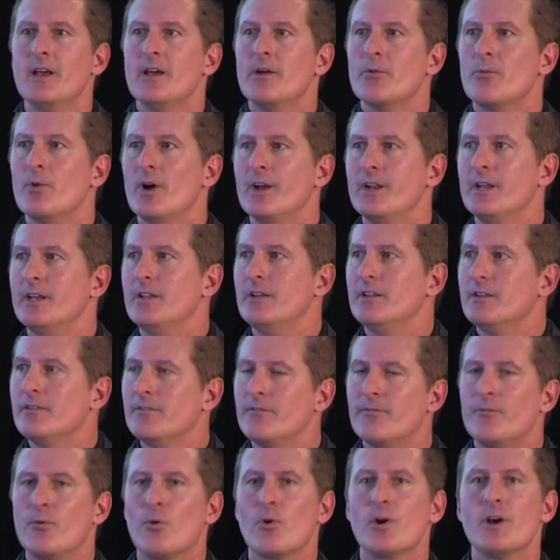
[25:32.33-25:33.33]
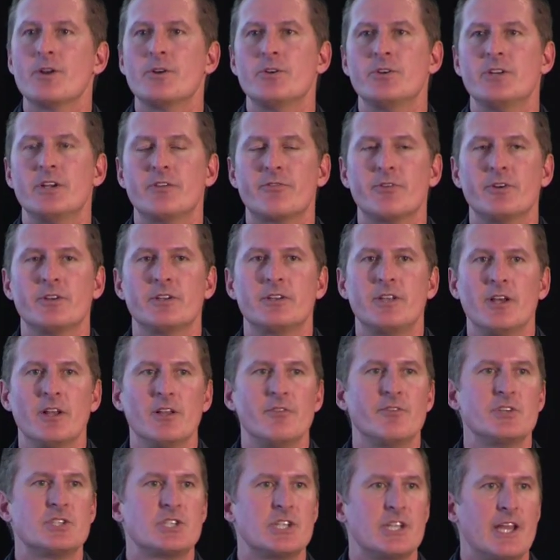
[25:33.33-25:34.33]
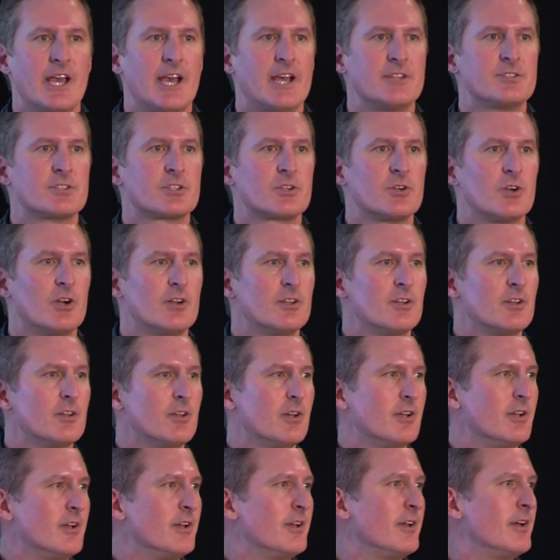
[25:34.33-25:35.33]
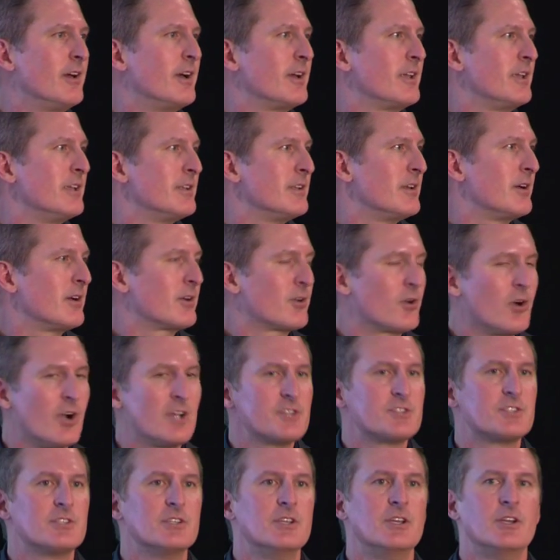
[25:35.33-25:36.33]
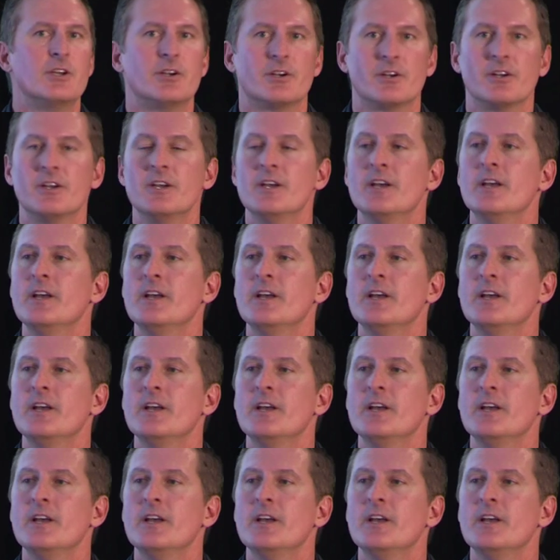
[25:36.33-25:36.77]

running 400 different television ads across the year.